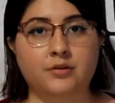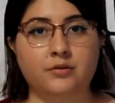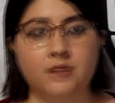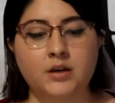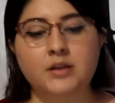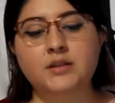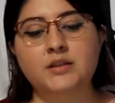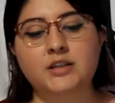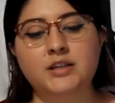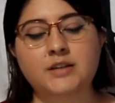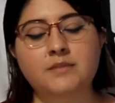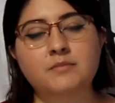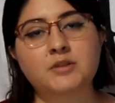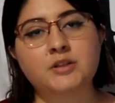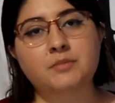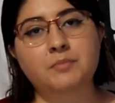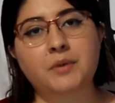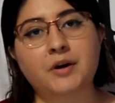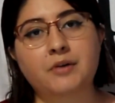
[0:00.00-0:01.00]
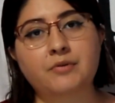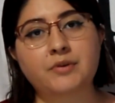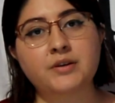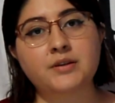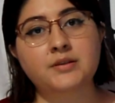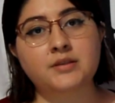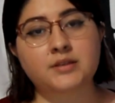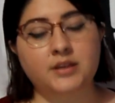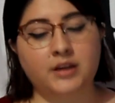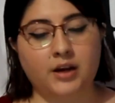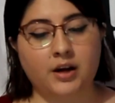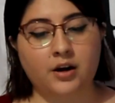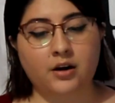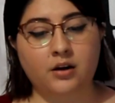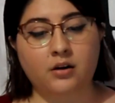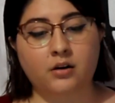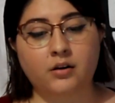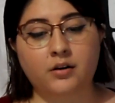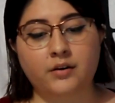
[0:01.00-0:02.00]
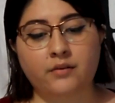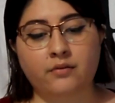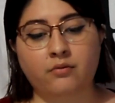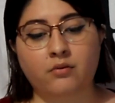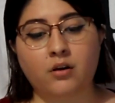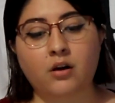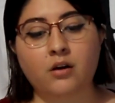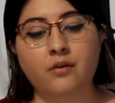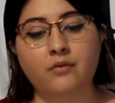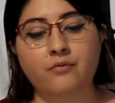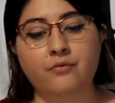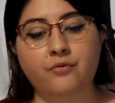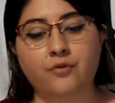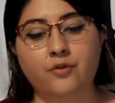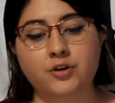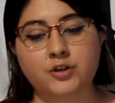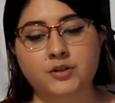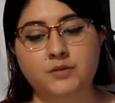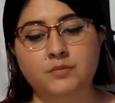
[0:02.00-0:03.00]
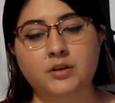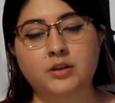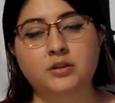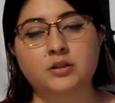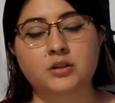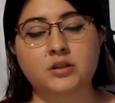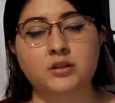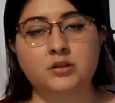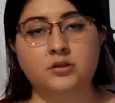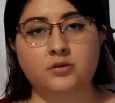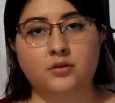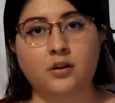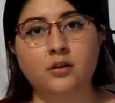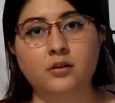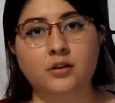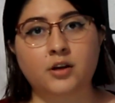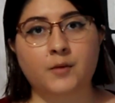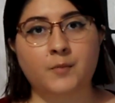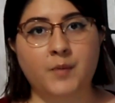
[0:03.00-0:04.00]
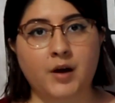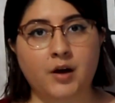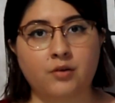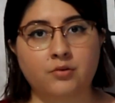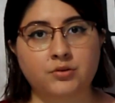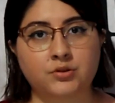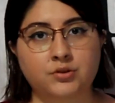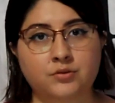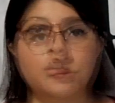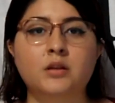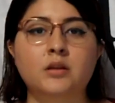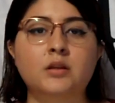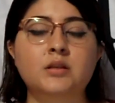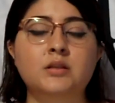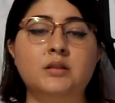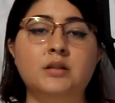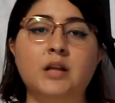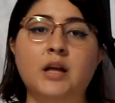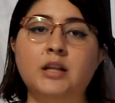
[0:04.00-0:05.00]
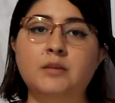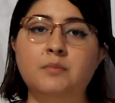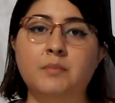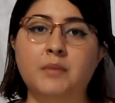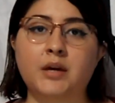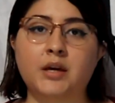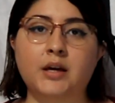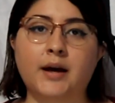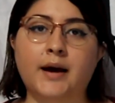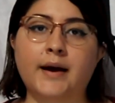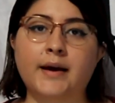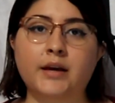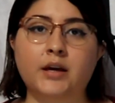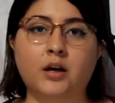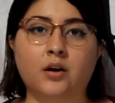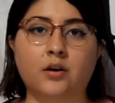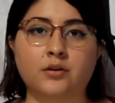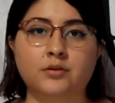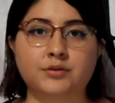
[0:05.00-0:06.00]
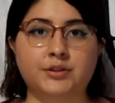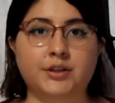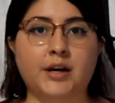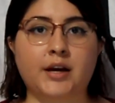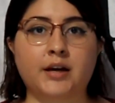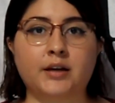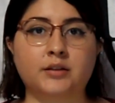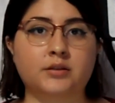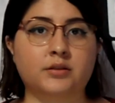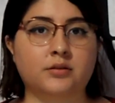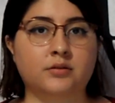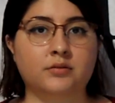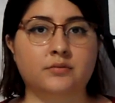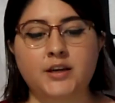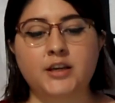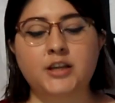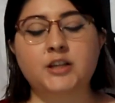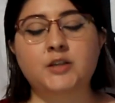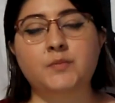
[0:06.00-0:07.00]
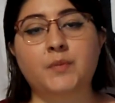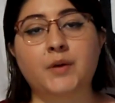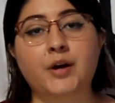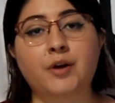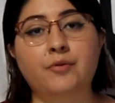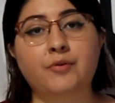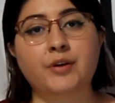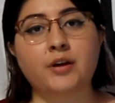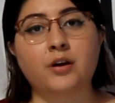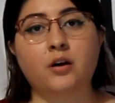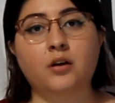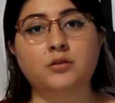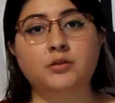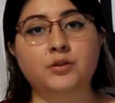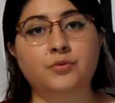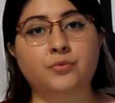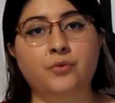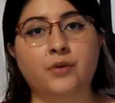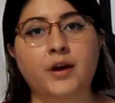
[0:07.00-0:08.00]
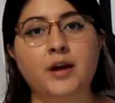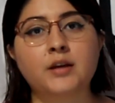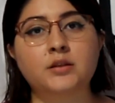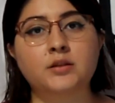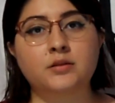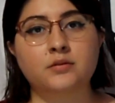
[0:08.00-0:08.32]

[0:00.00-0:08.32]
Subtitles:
Seems very scared if law enforcement is talked about, does not make eye contact, is very underweight,